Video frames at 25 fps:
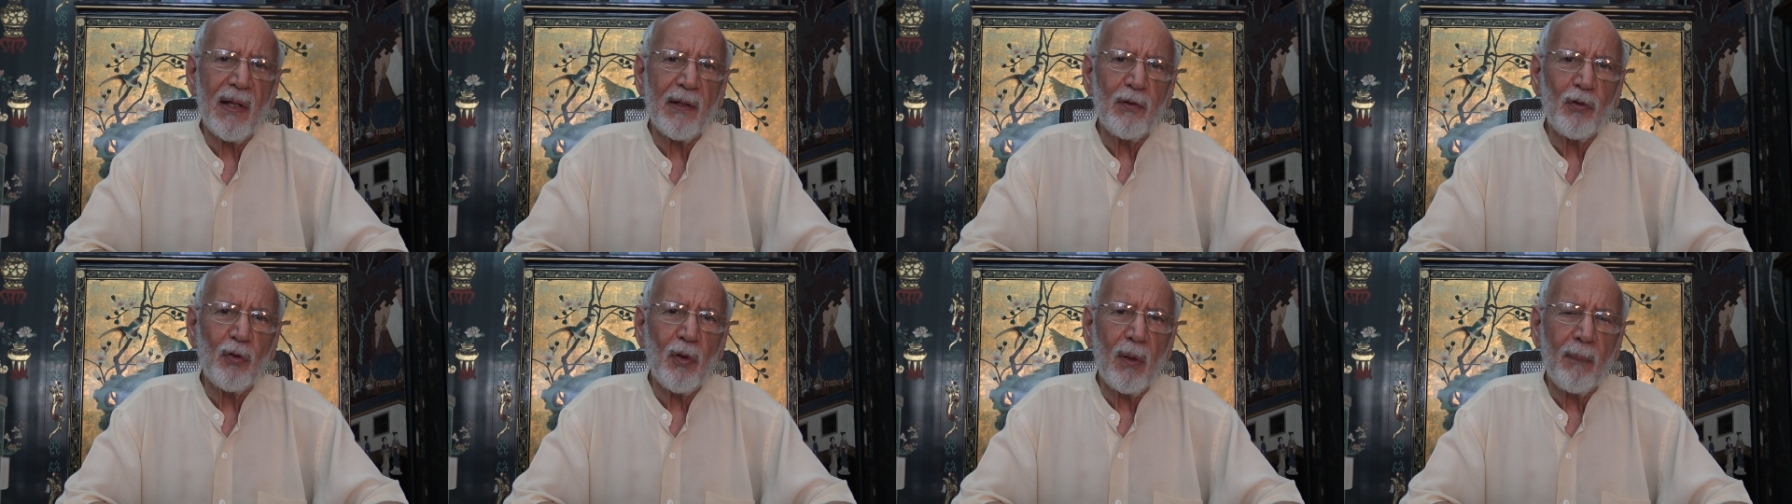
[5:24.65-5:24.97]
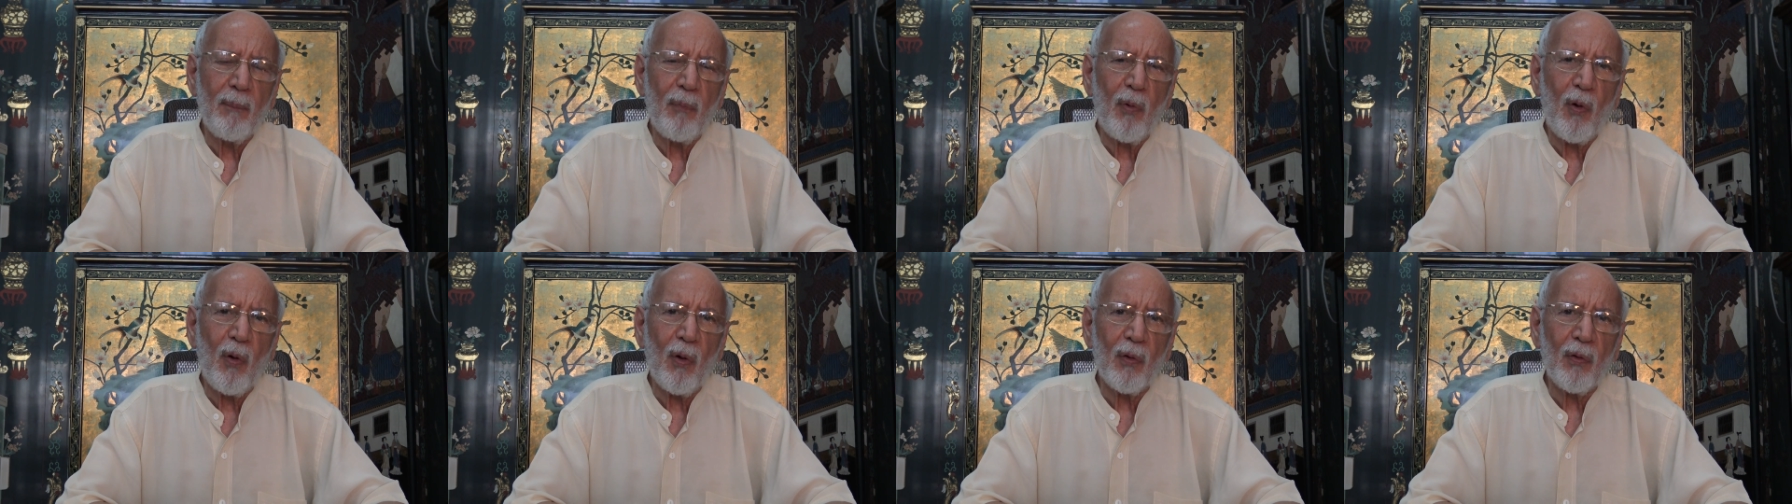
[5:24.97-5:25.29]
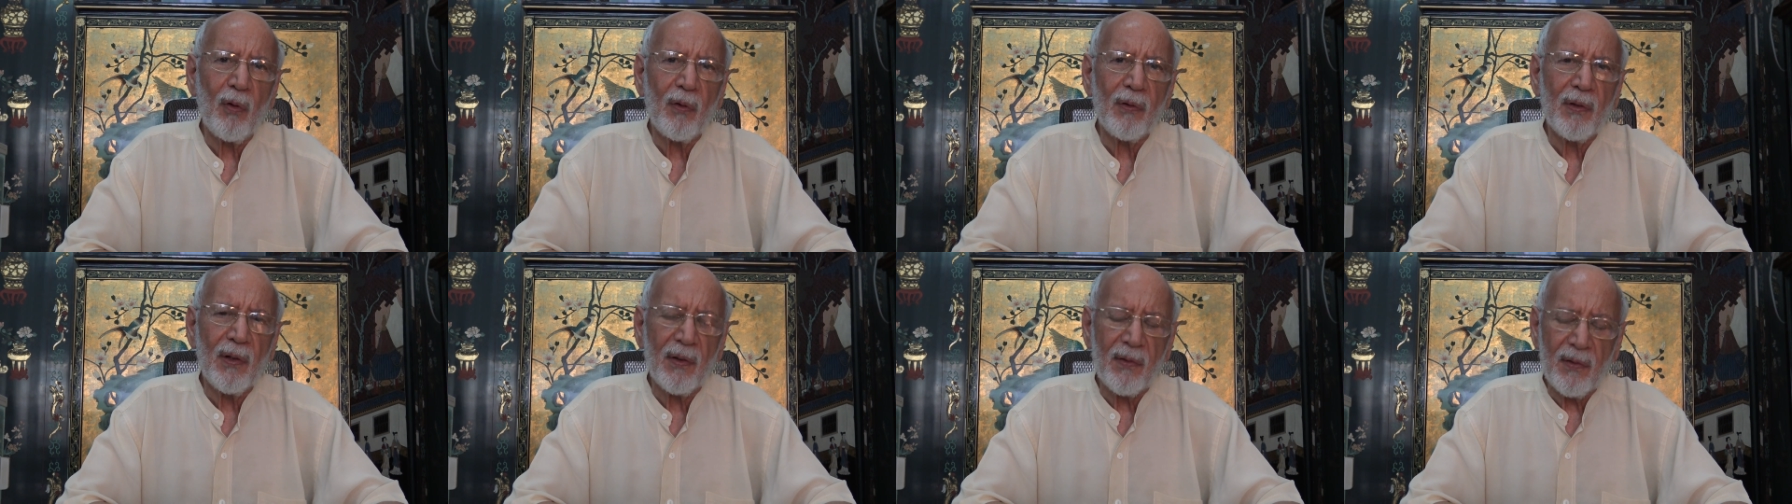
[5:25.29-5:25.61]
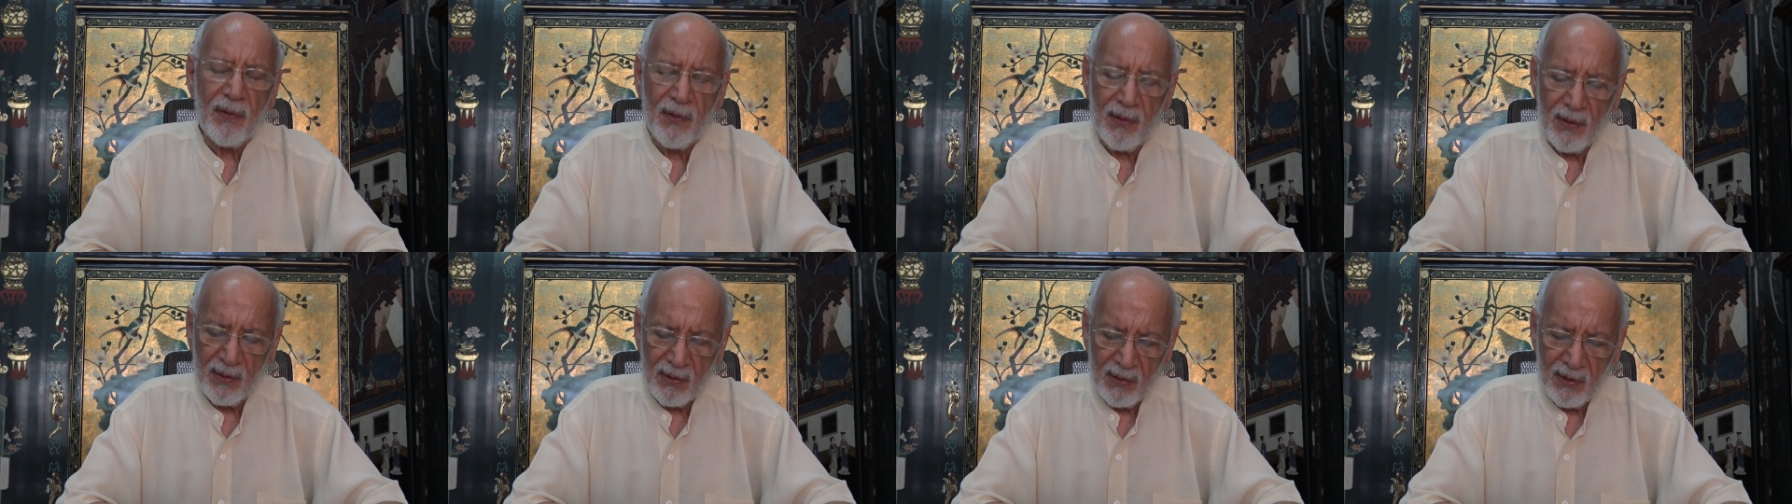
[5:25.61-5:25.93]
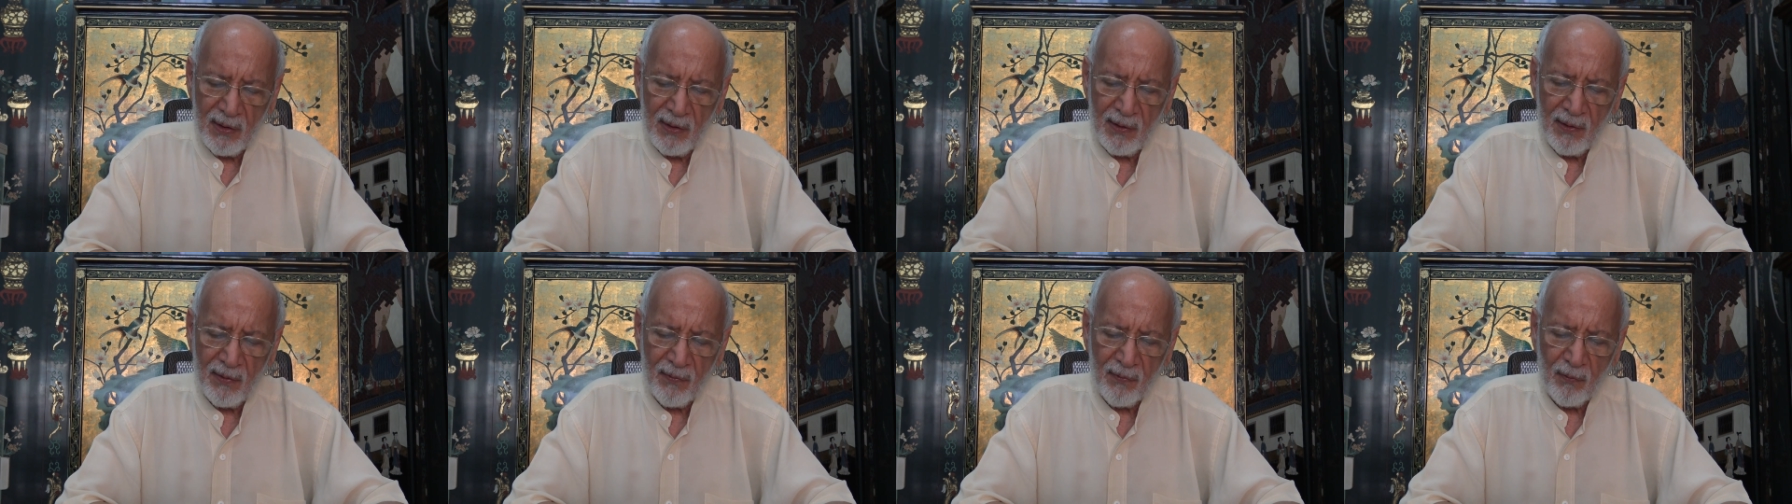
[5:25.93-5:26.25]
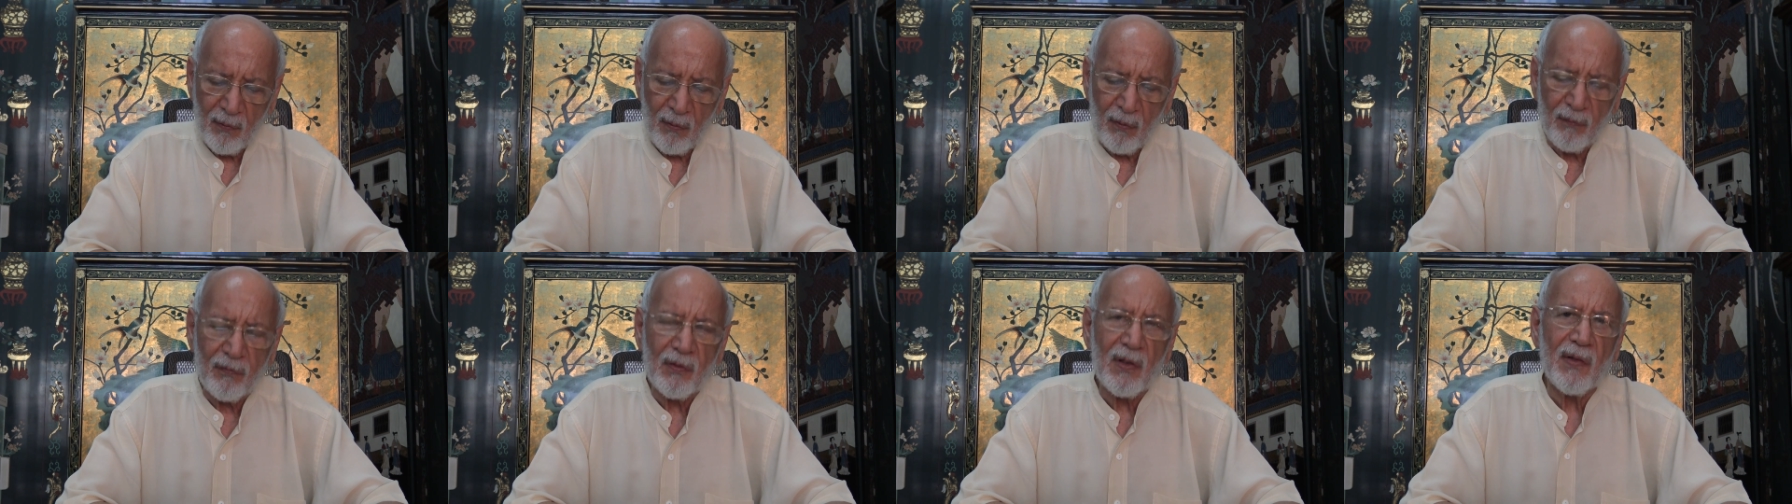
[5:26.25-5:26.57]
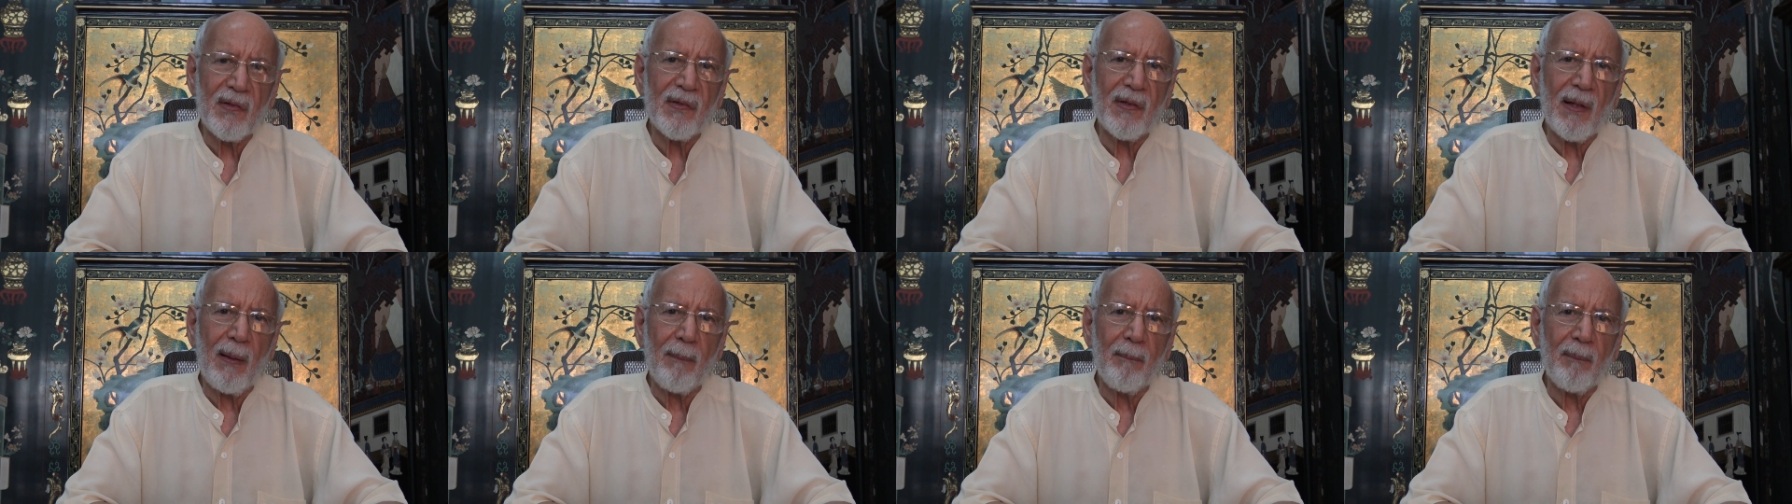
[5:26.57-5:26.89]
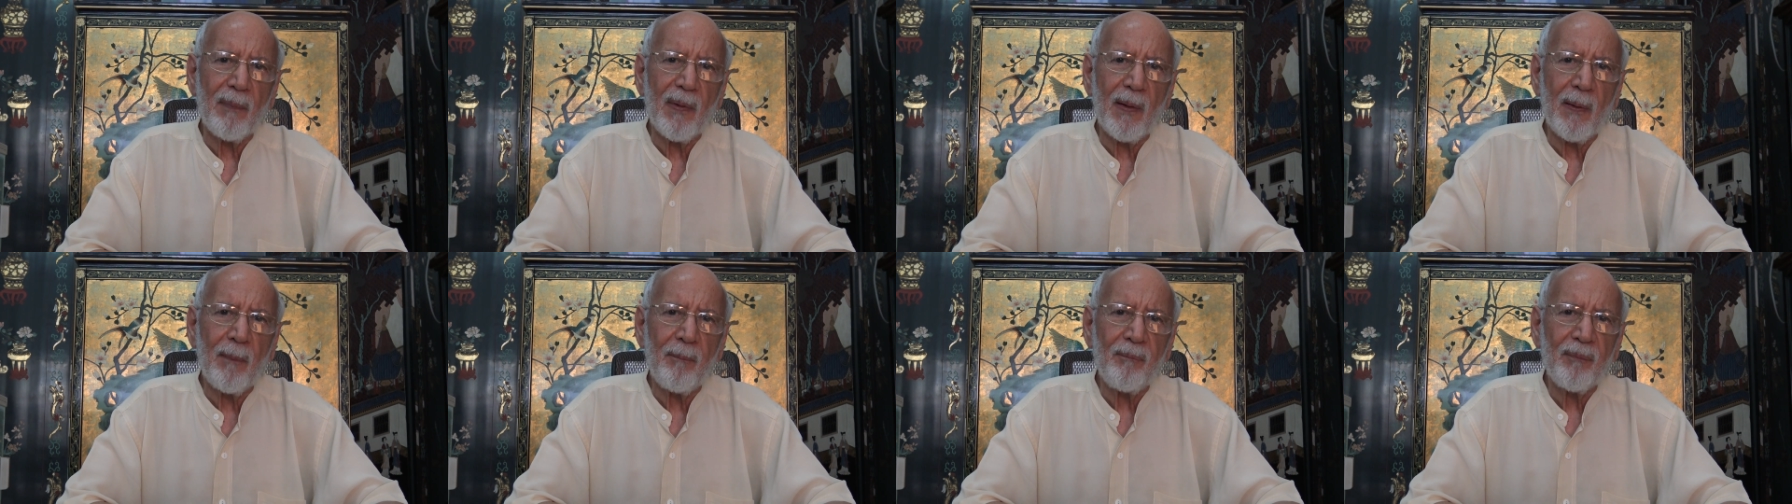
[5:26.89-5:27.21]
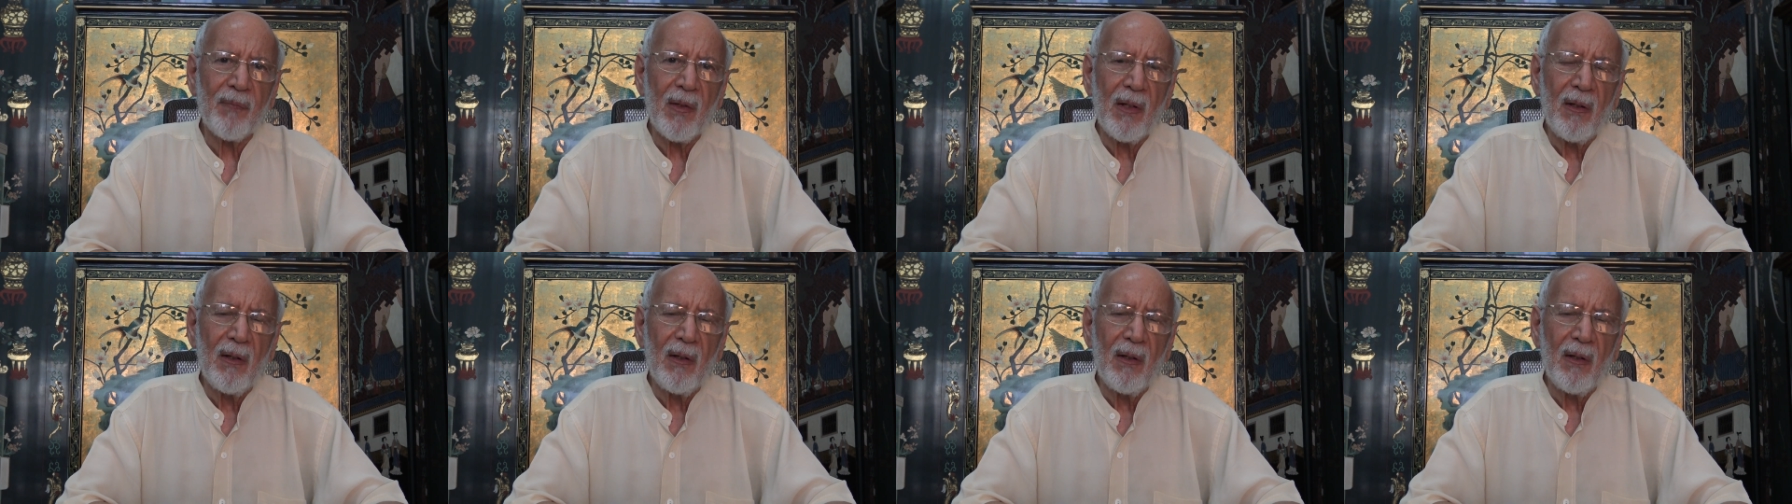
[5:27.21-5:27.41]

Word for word: that you are born on the 30th of December.